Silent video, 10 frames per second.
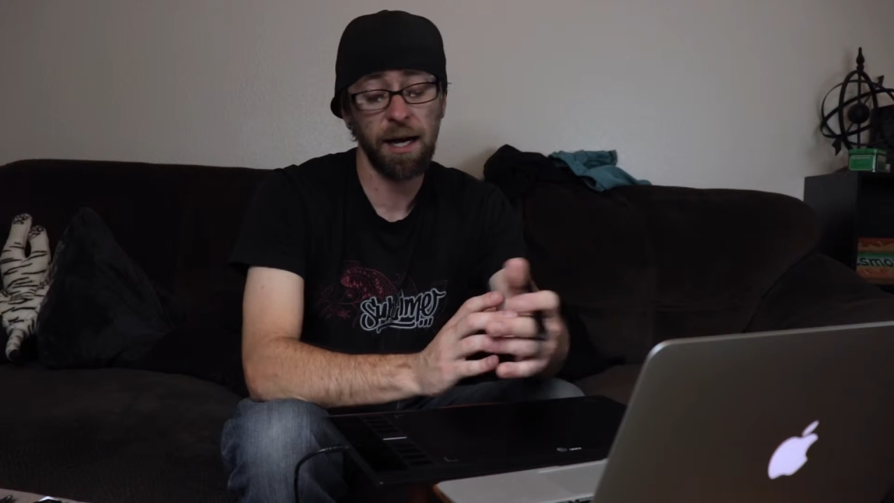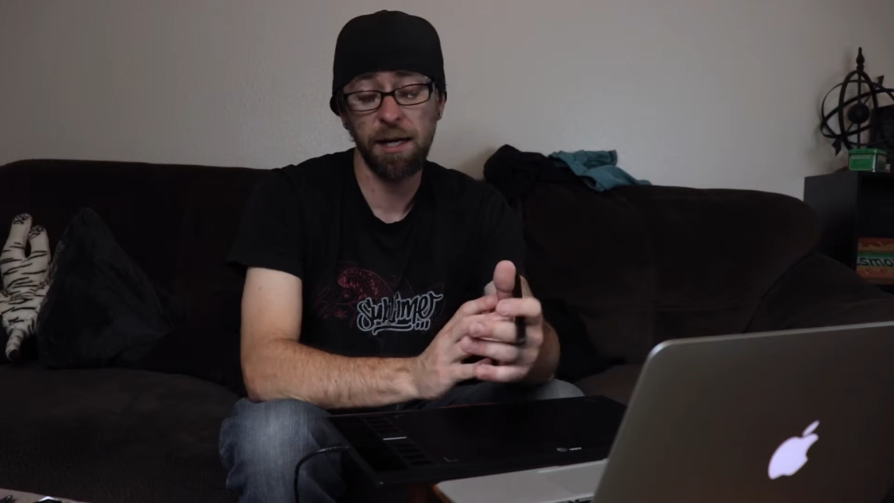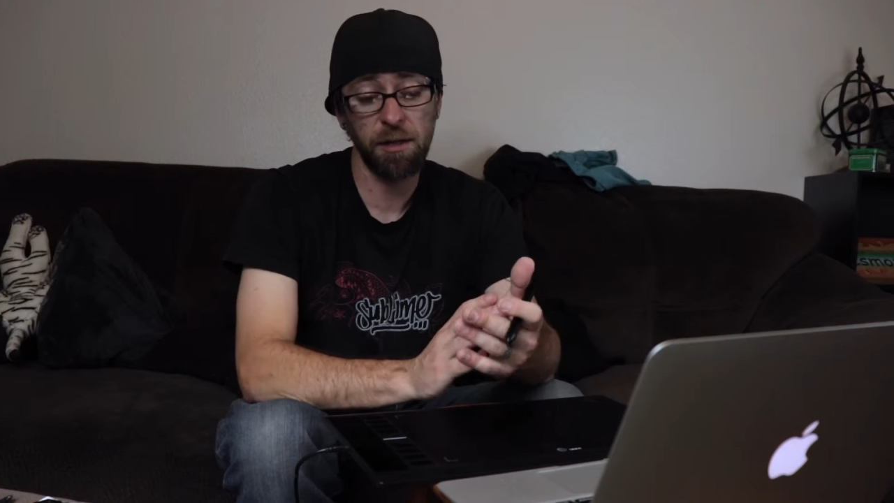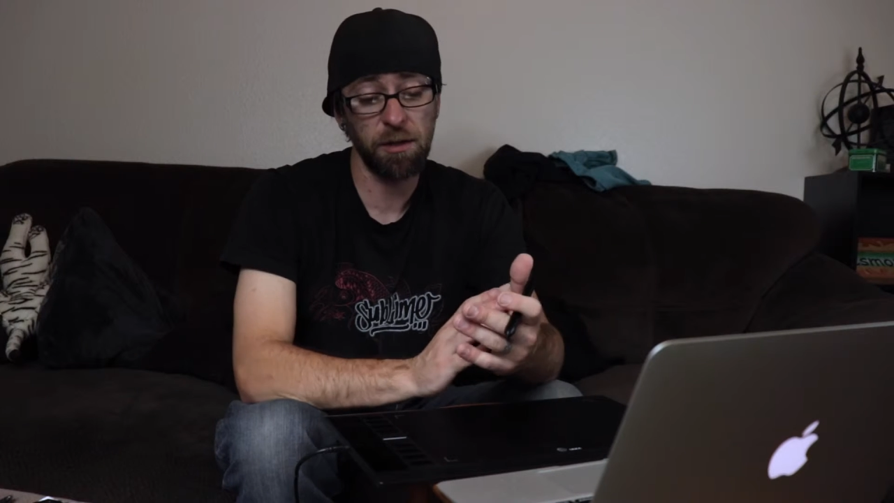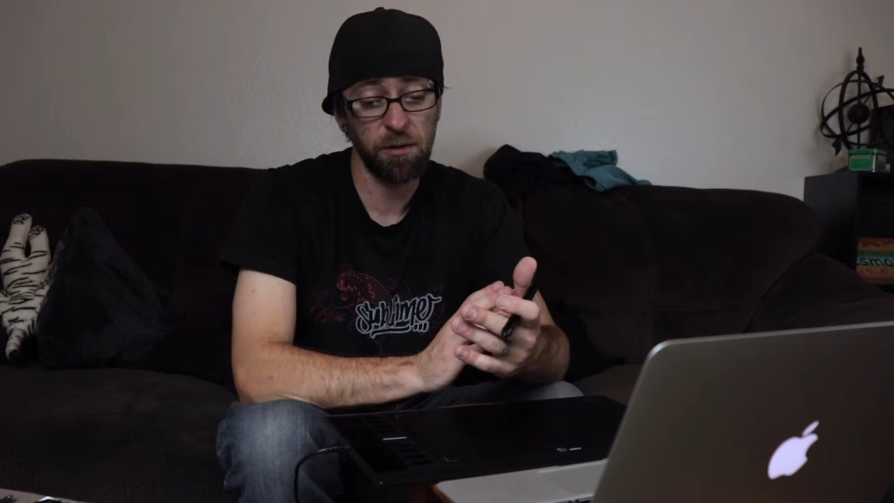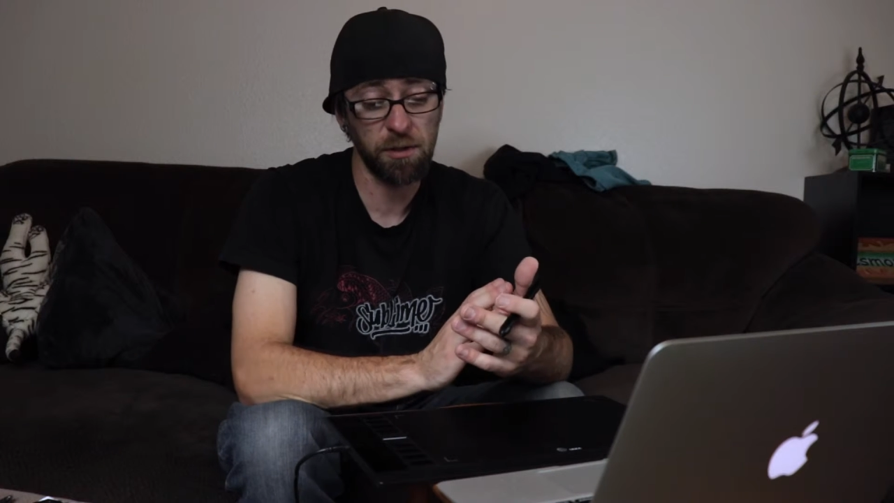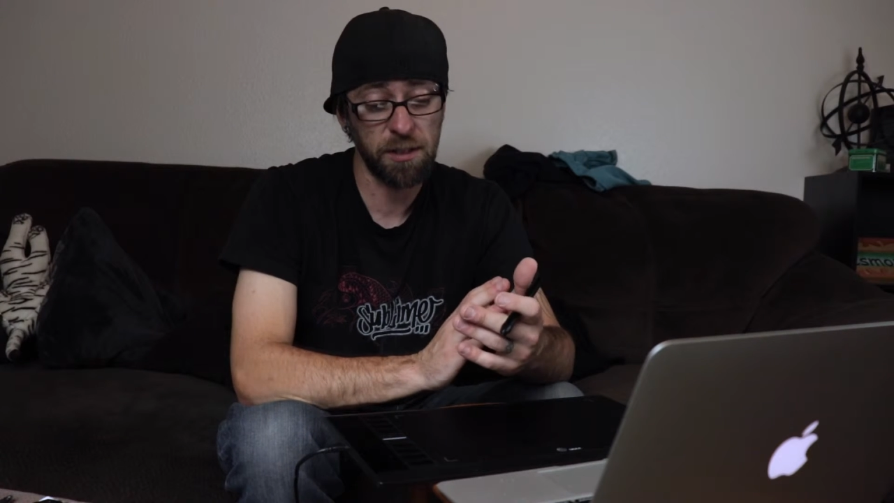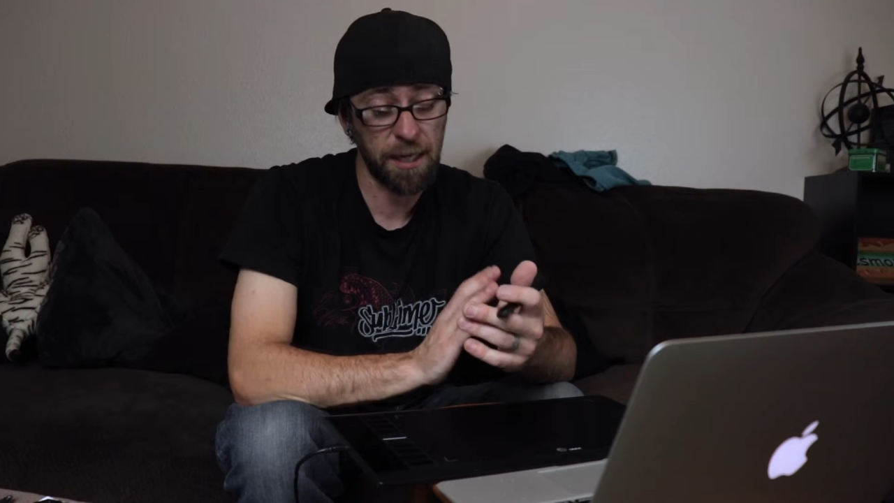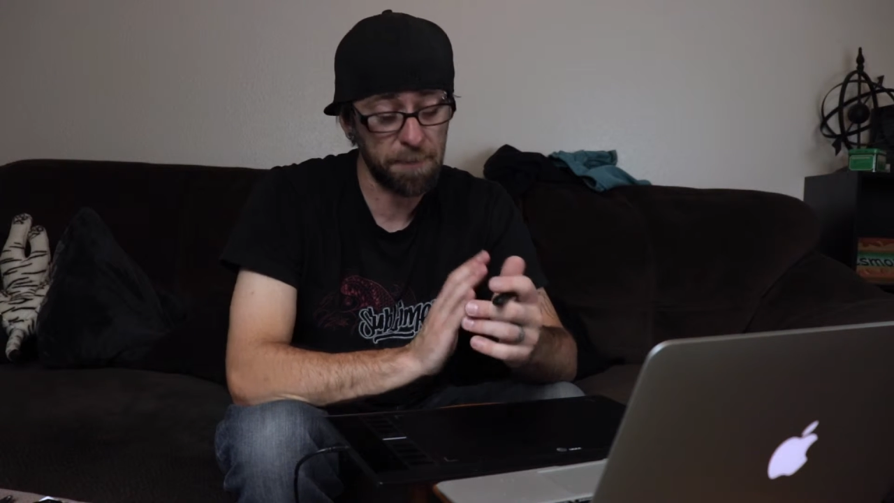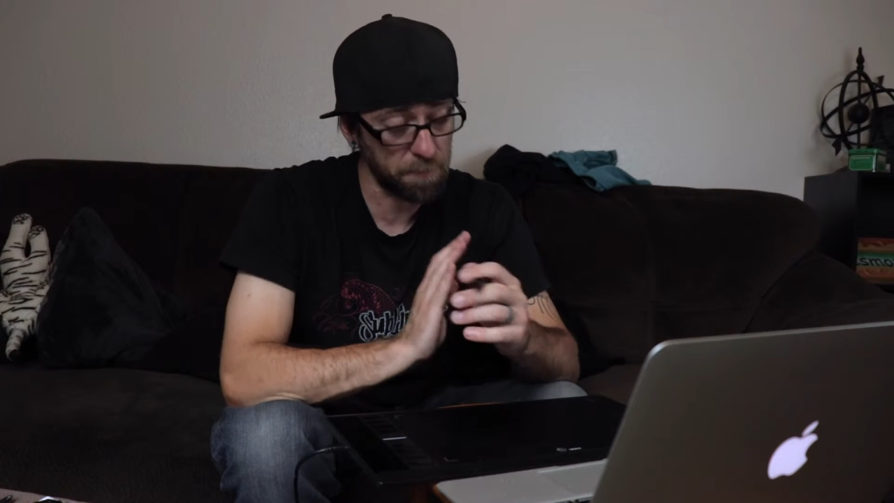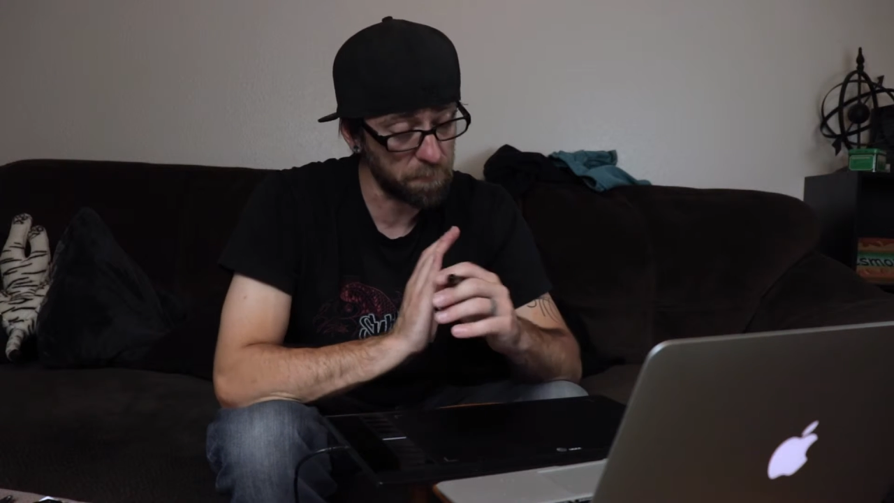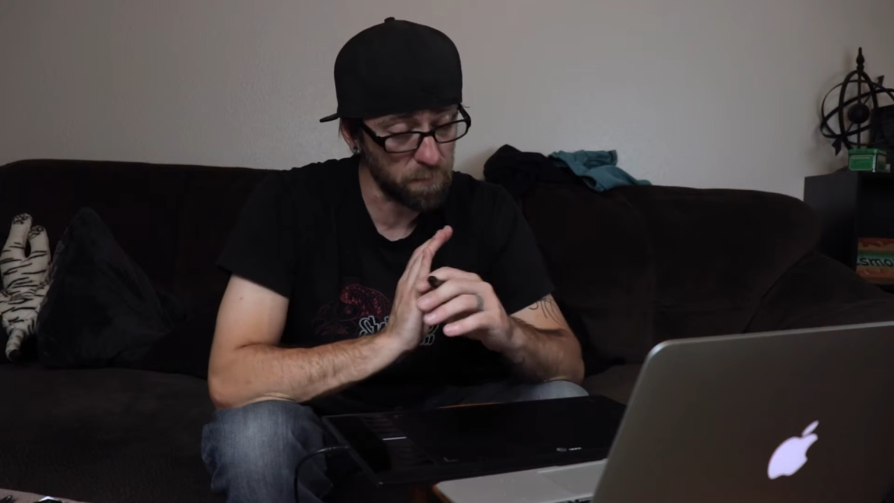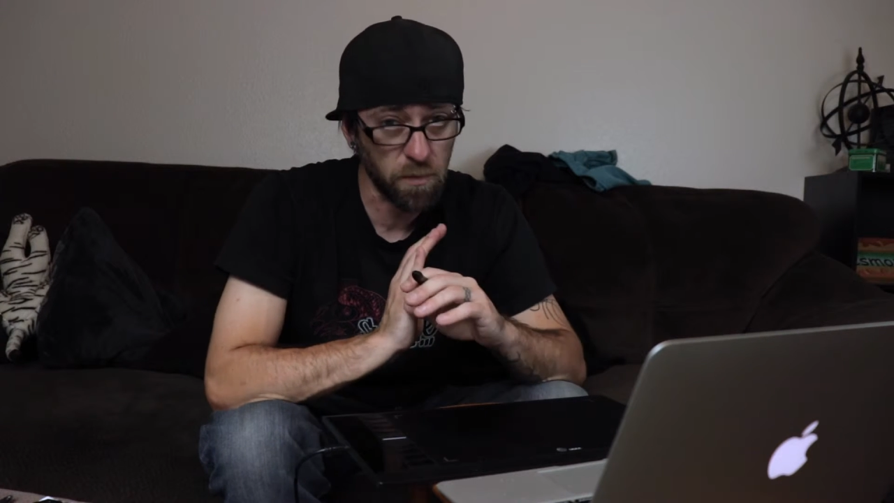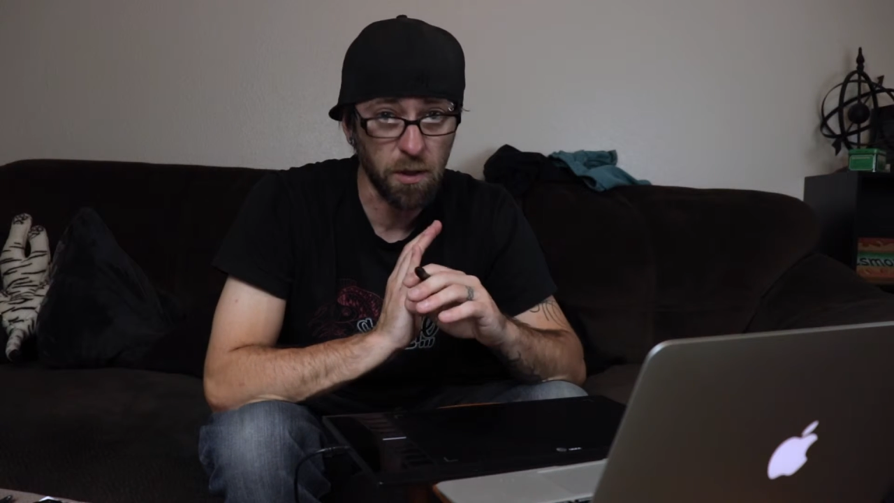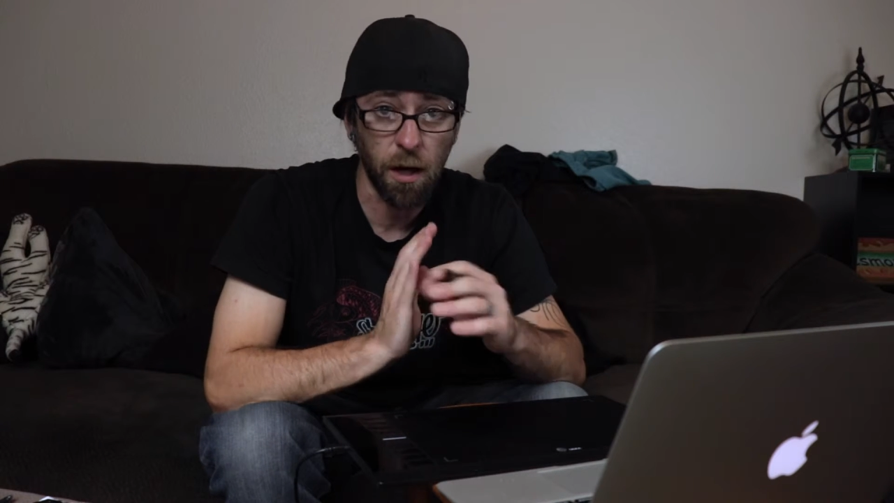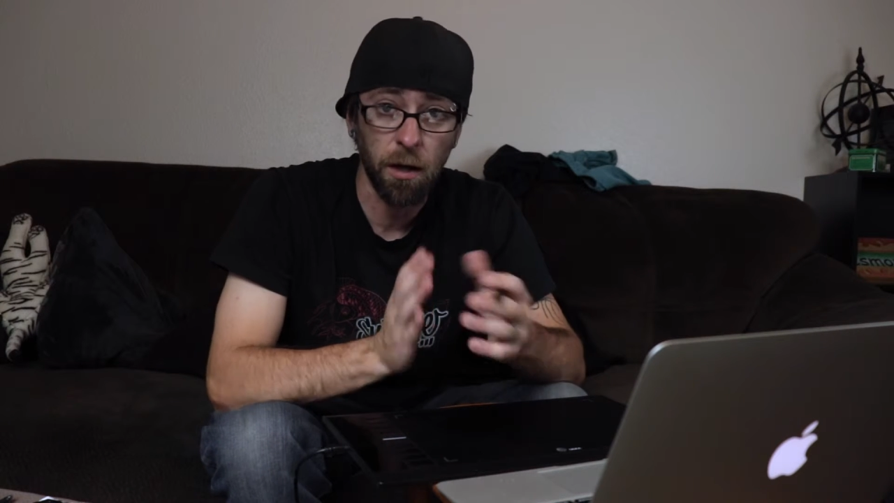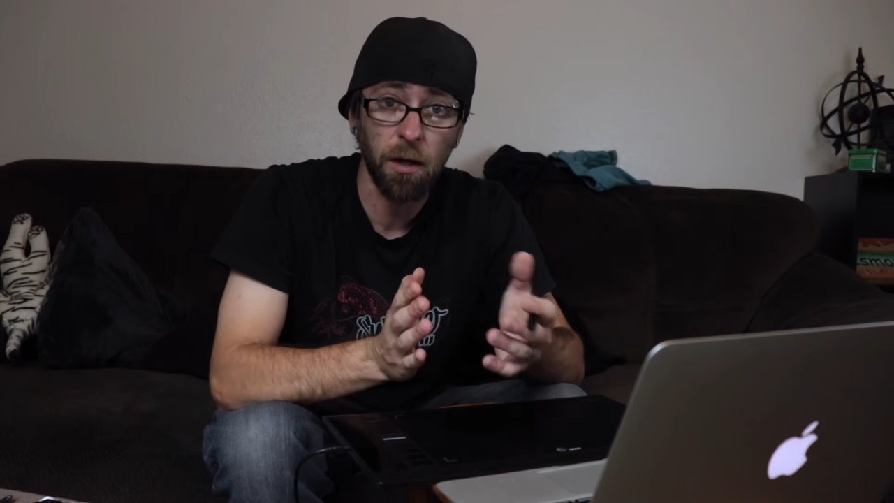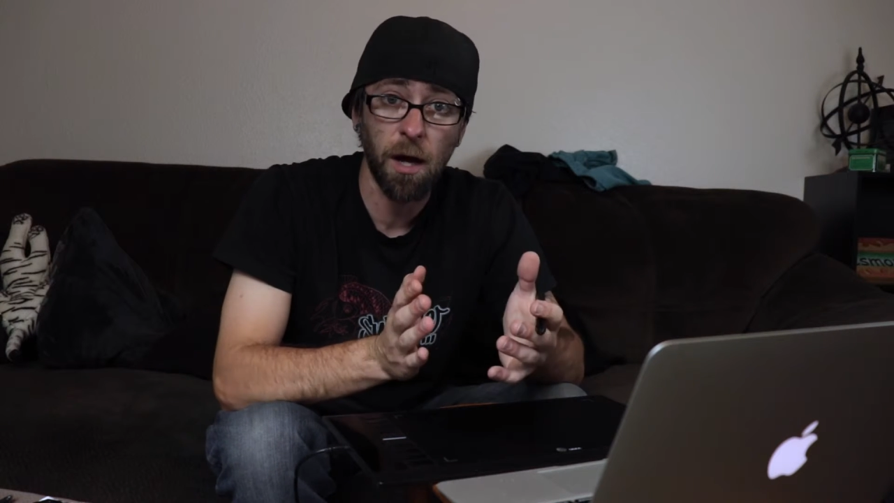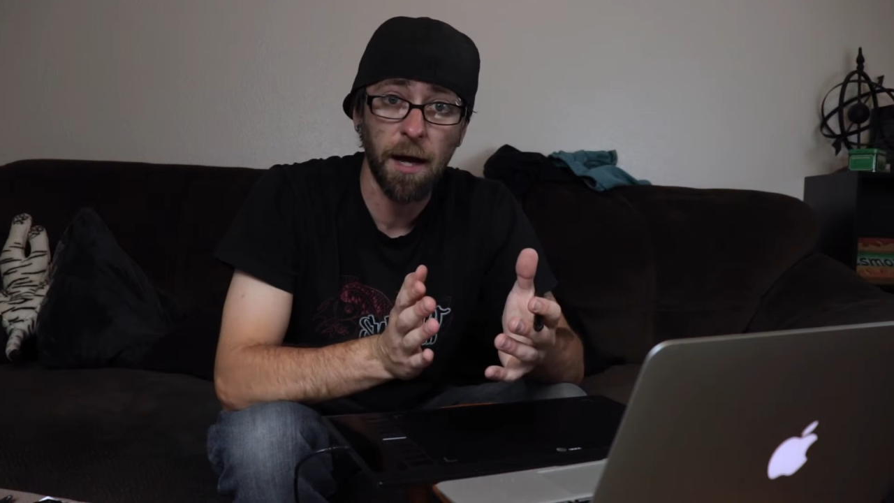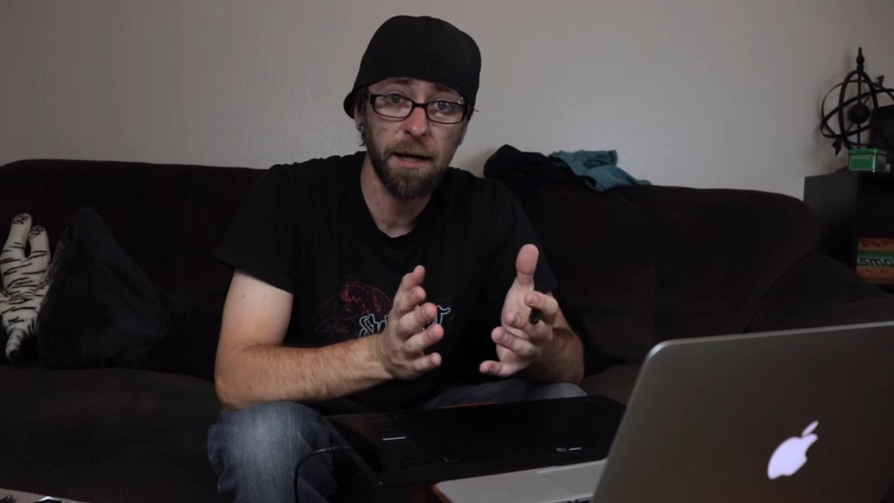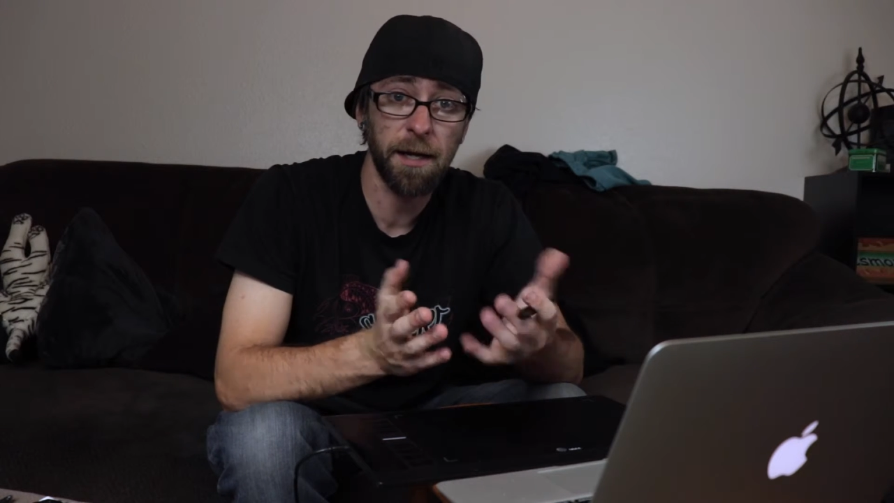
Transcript: I use that a lot.